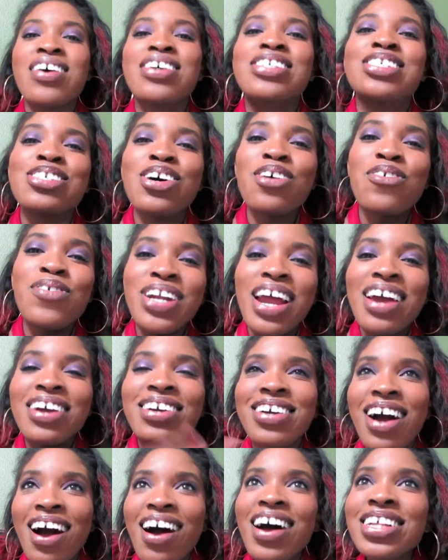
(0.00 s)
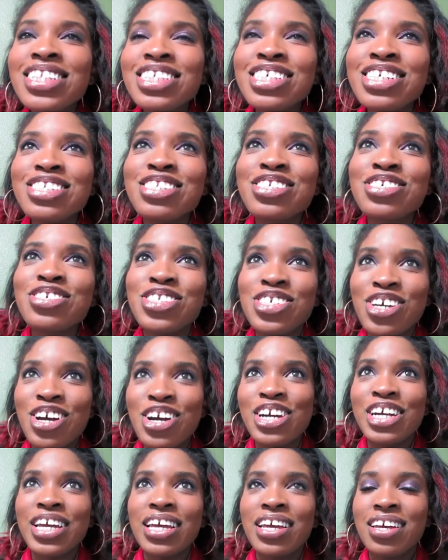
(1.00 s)
So when I got to
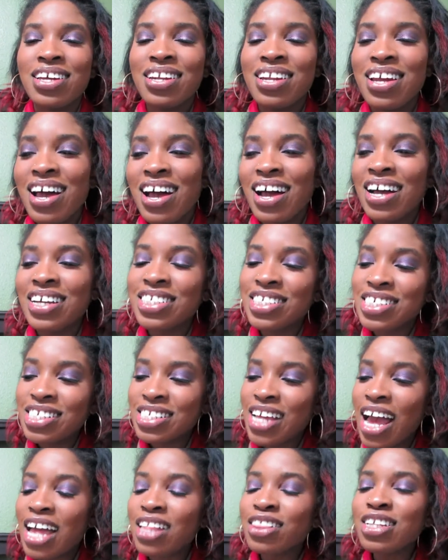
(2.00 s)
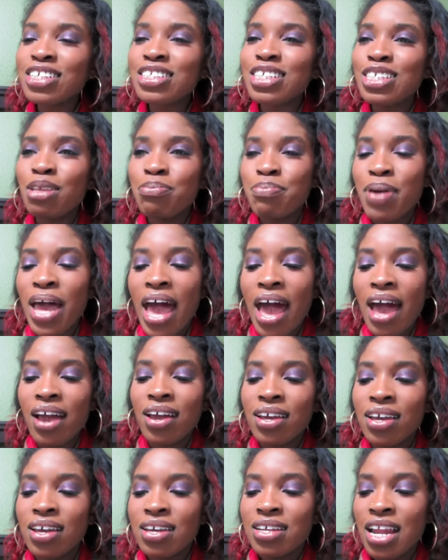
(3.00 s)
Target, I just, I looked at the
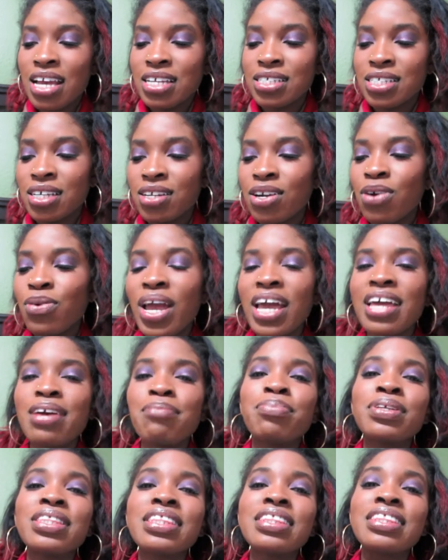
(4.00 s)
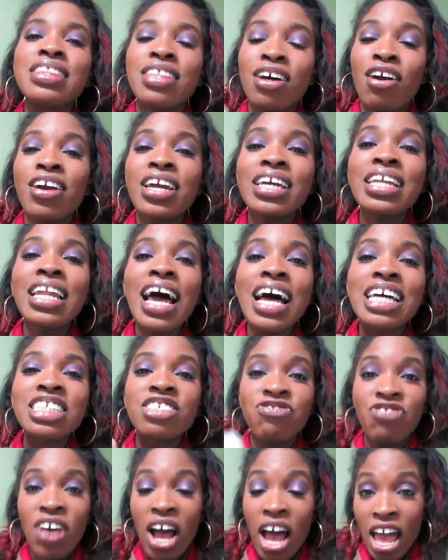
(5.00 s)
back and I said, okay, but Target has
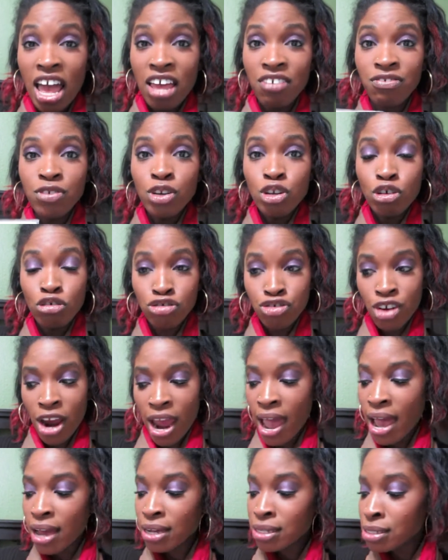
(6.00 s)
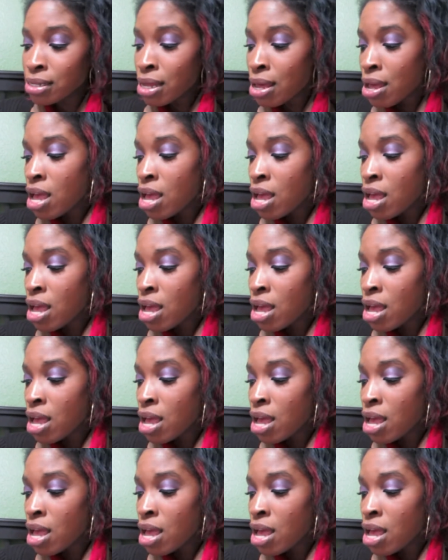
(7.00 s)
five new tracks.